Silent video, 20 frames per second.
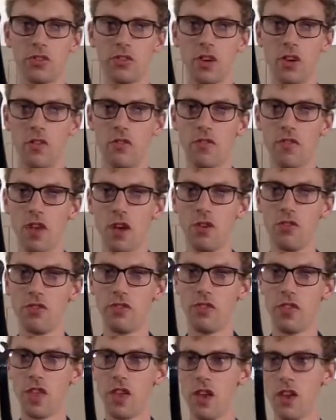So for those
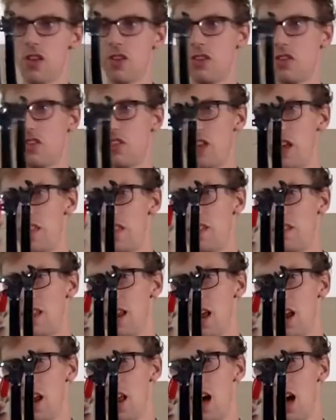of you that can see these
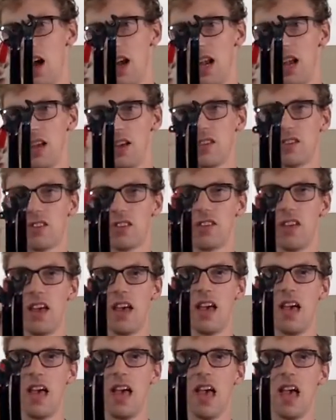little eyelets,
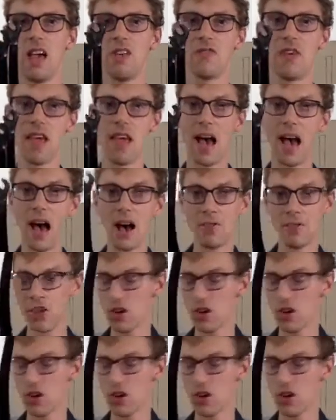if they haven't